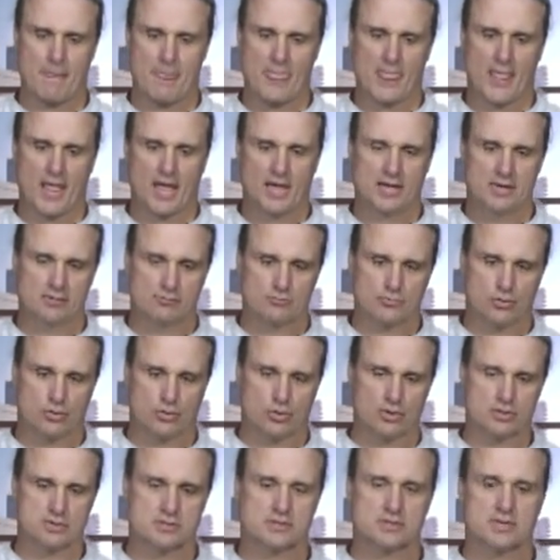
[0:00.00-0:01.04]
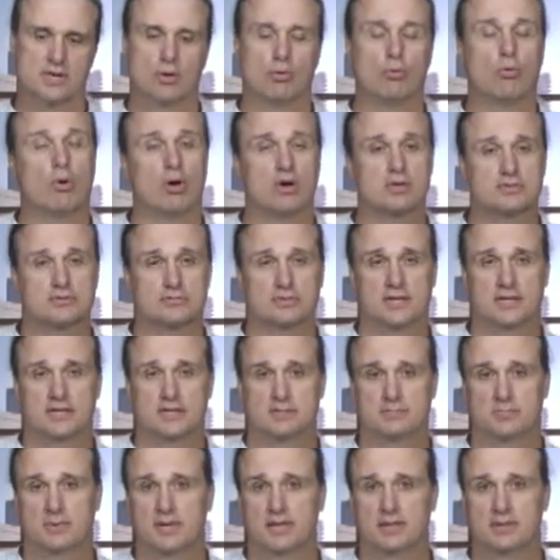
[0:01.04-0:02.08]
And of course, Wall Street has
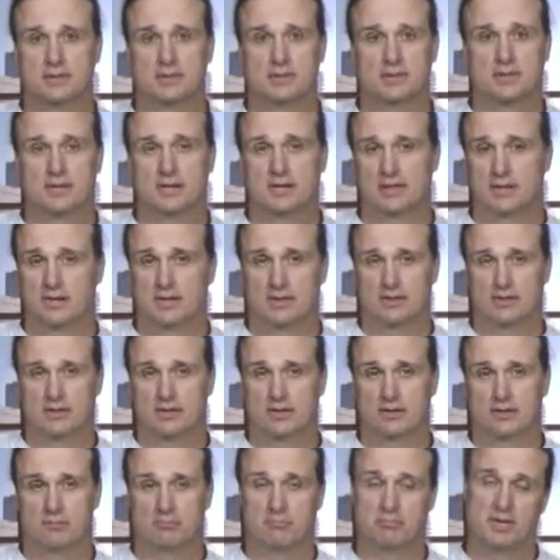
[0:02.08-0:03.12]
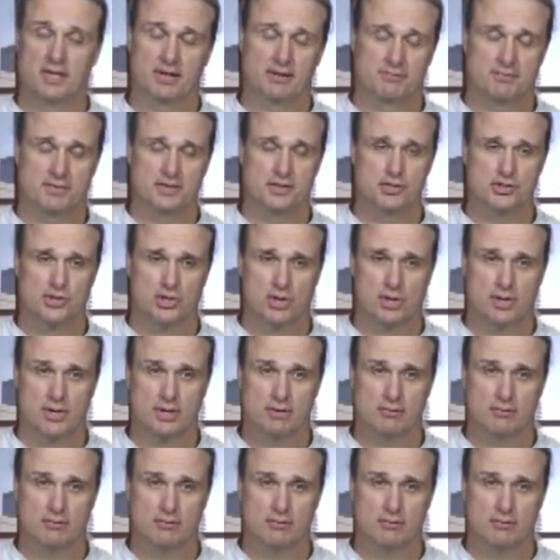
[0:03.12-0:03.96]
been the beneficiary of